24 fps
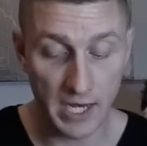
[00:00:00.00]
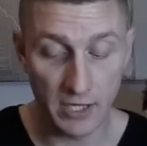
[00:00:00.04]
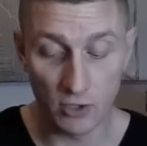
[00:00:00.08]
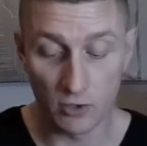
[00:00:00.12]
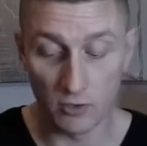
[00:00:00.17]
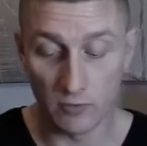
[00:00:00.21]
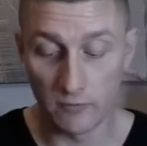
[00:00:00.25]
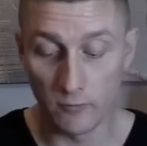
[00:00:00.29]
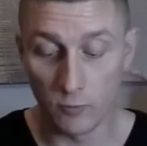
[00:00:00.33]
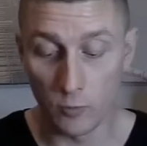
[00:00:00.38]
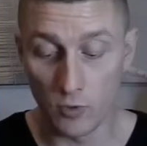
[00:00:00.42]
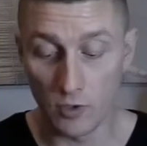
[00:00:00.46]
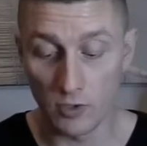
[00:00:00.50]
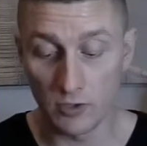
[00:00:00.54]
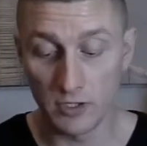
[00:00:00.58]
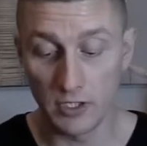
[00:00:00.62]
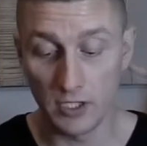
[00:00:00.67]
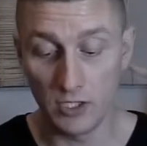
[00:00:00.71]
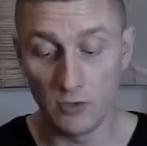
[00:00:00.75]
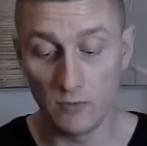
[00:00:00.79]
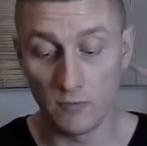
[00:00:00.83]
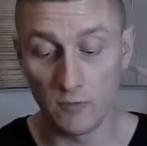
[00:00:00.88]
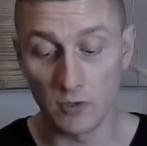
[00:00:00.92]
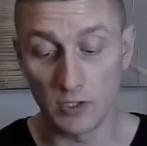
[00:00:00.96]
of water,
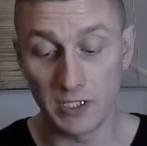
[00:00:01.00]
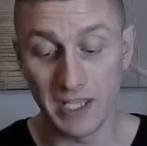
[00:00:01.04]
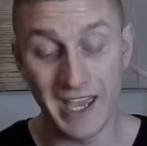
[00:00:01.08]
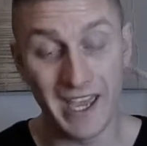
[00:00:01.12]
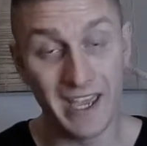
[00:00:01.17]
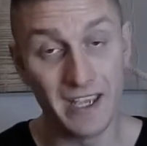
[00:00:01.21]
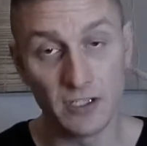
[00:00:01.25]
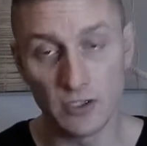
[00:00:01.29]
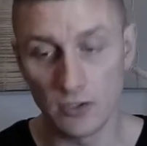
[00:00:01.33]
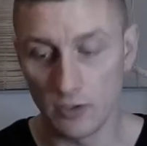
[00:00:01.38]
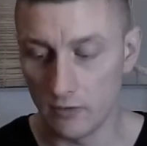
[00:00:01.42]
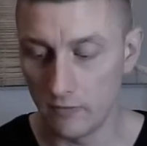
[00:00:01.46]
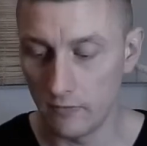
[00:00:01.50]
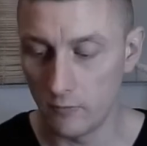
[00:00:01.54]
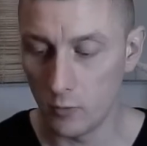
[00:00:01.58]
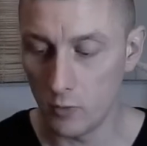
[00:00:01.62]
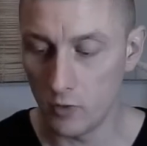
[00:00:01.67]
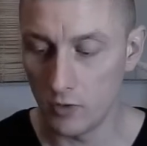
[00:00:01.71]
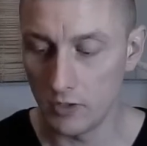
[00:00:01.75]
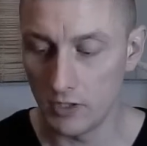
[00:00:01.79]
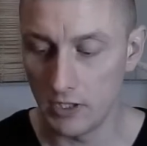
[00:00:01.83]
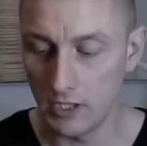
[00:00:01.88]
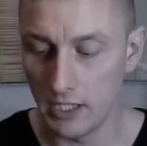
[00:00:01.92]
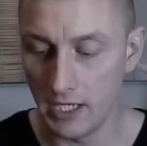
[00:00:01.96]
you've got ace of
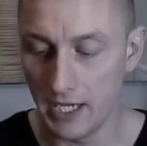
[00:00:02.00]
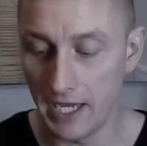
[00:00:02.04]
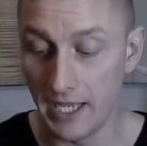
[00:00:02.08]
water,